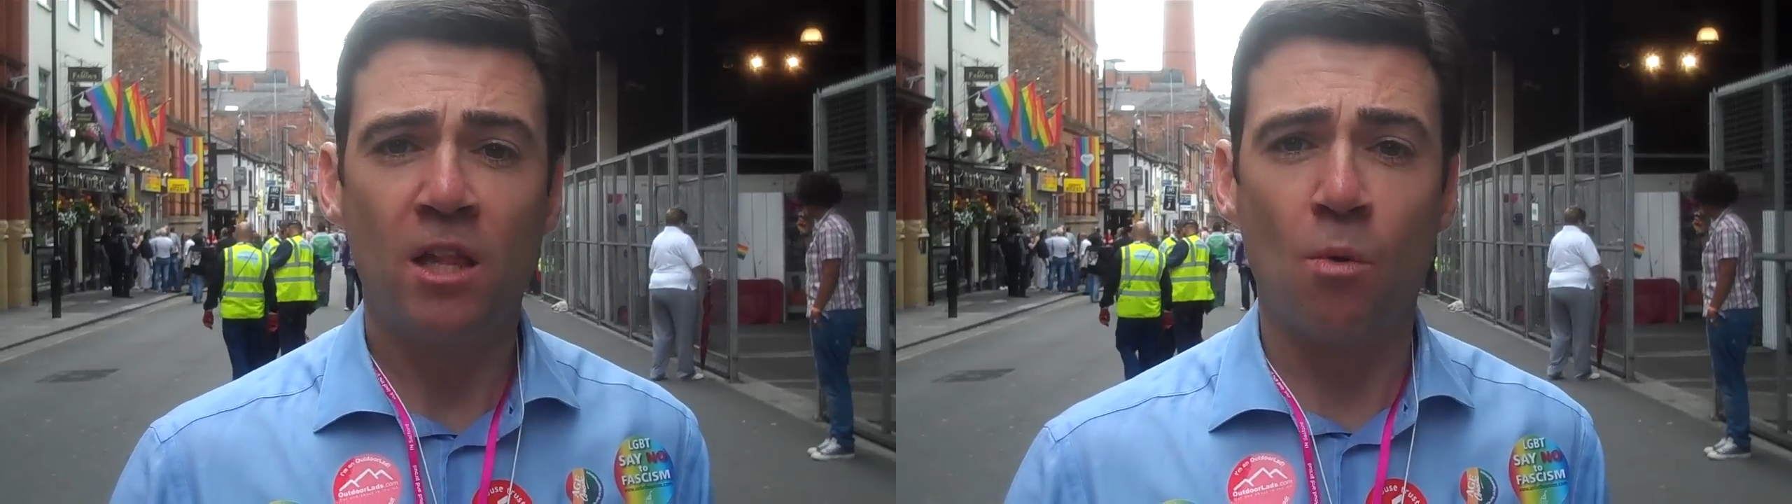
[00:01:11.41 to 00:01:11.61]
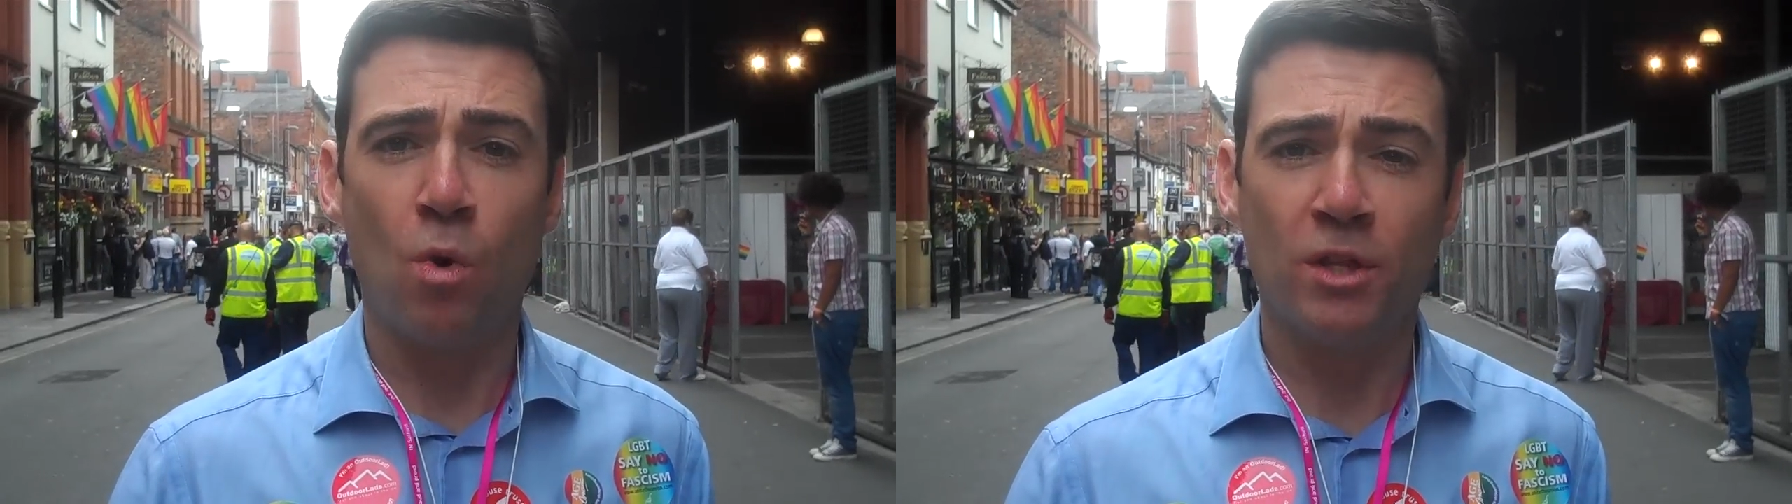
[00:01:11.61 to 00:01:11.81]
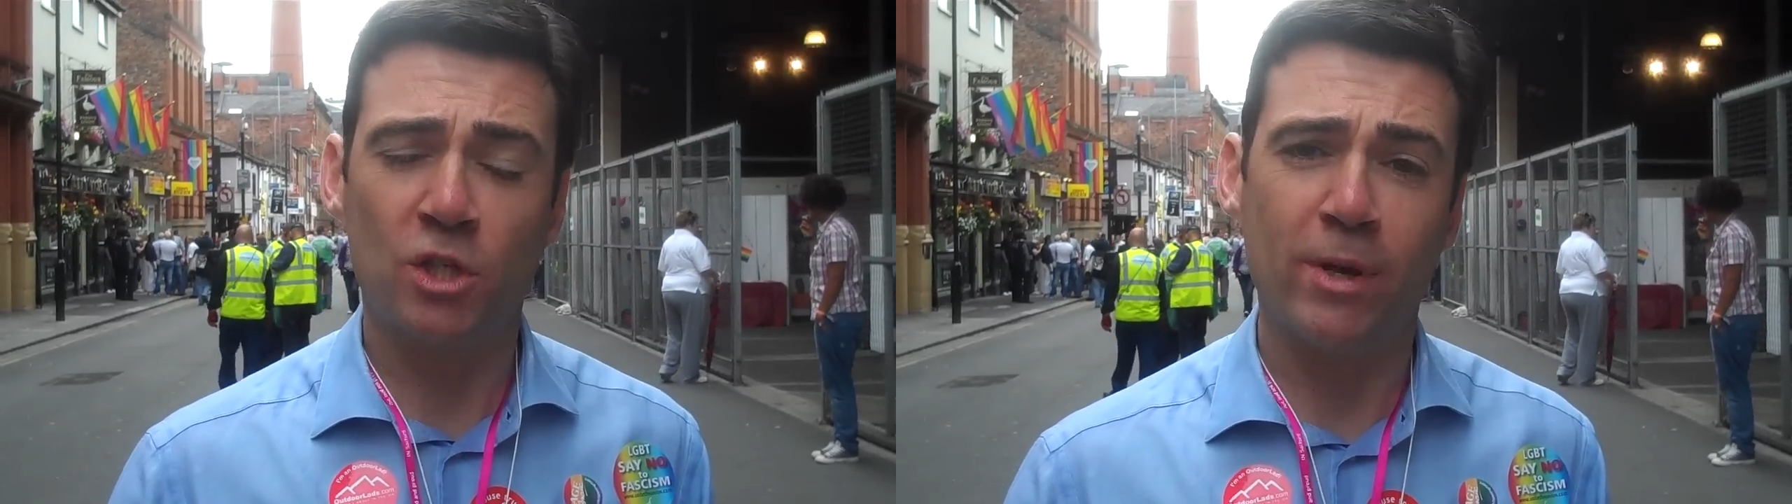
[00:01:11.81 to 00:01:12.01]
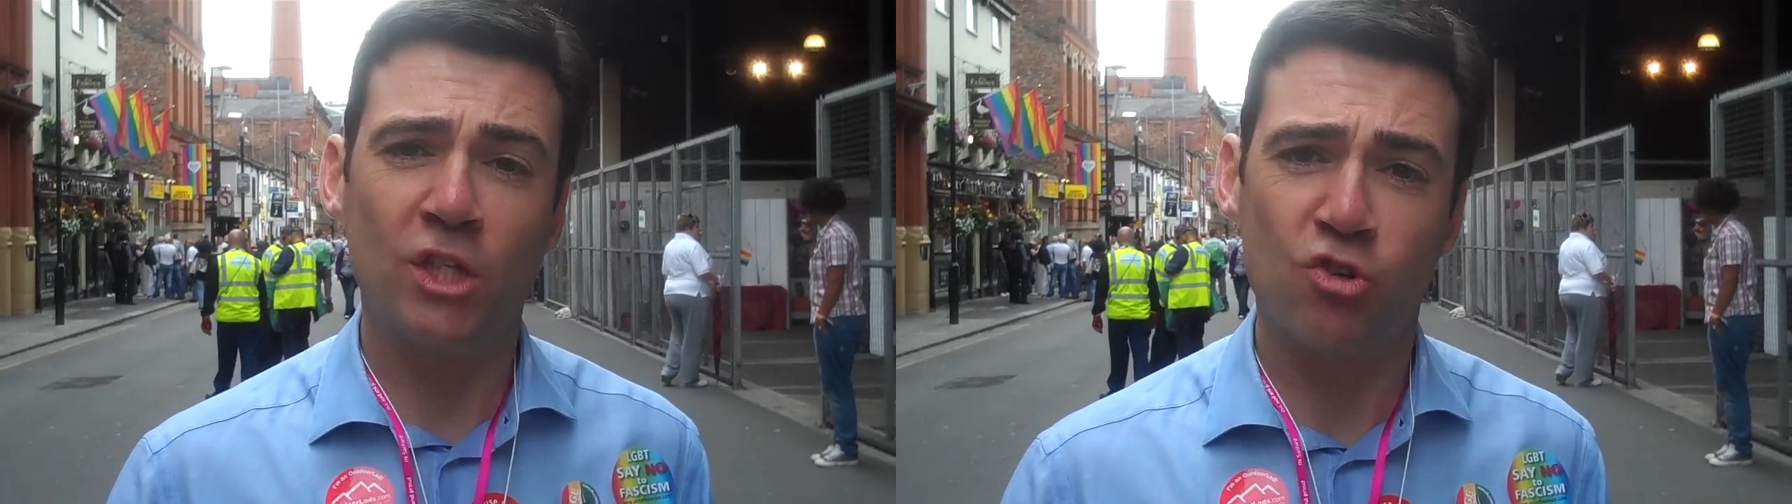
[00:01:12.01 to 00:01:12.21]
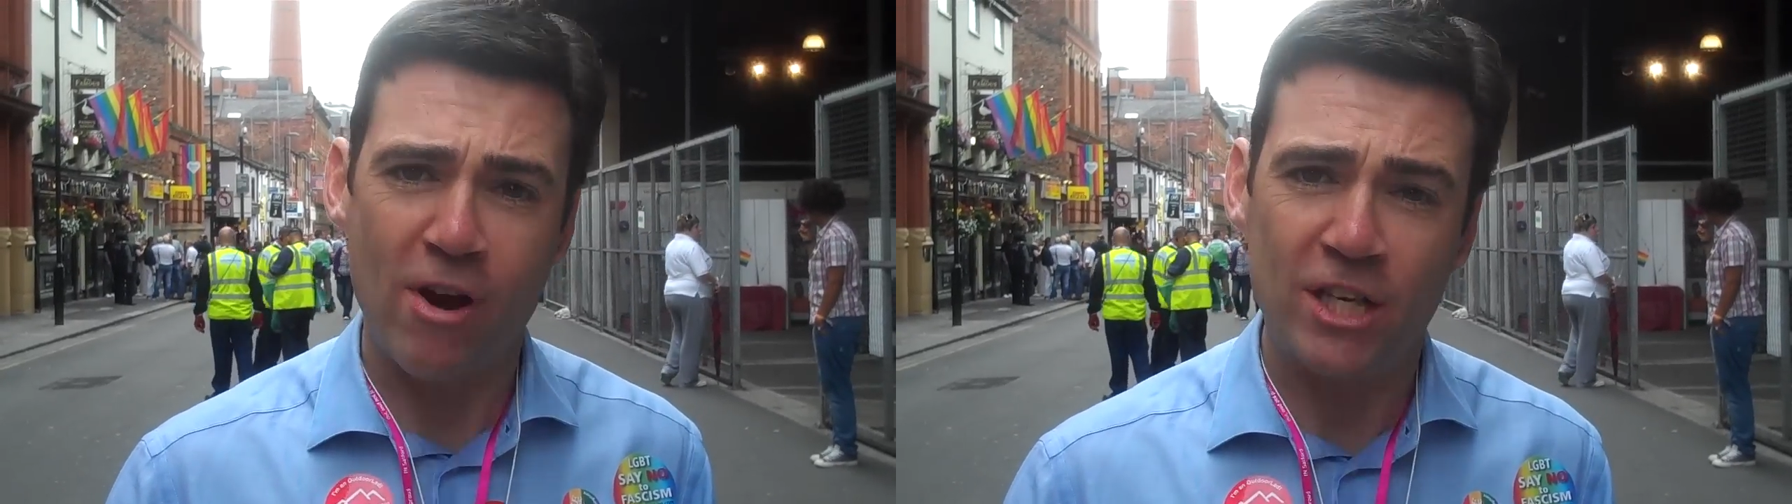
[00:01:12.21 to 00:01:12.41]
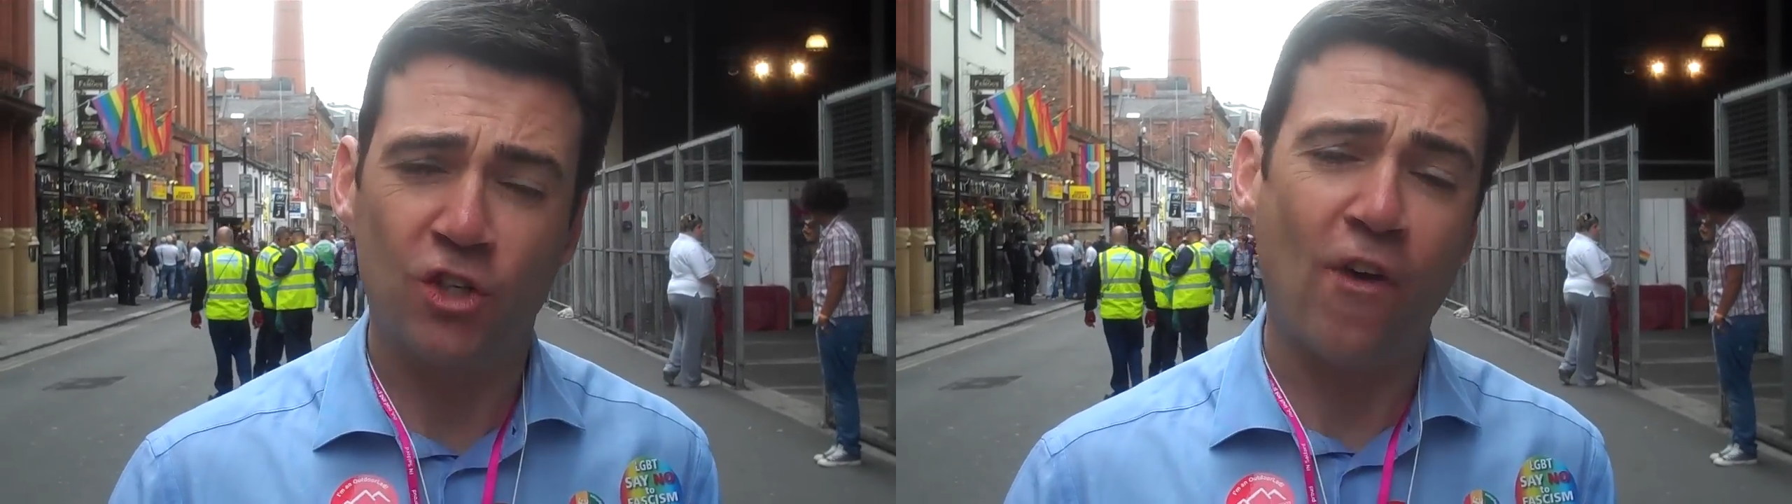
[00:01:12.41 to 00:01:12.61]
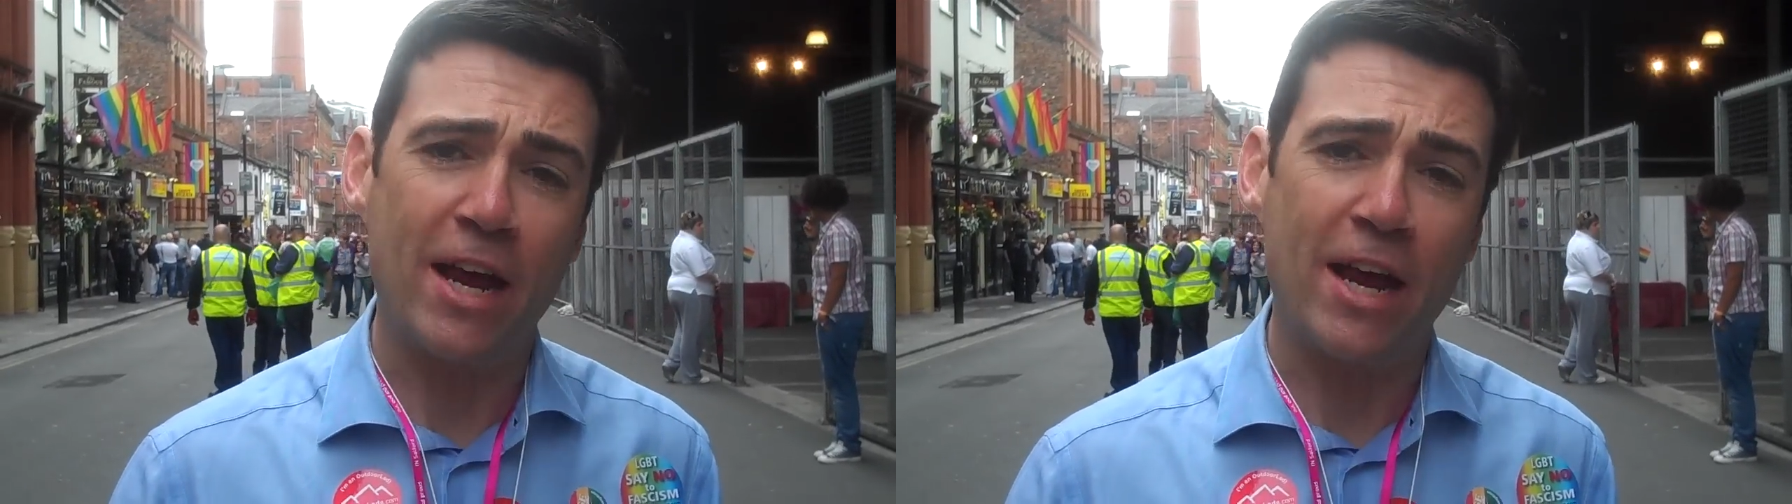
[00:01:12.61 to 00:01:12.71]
that want to entrench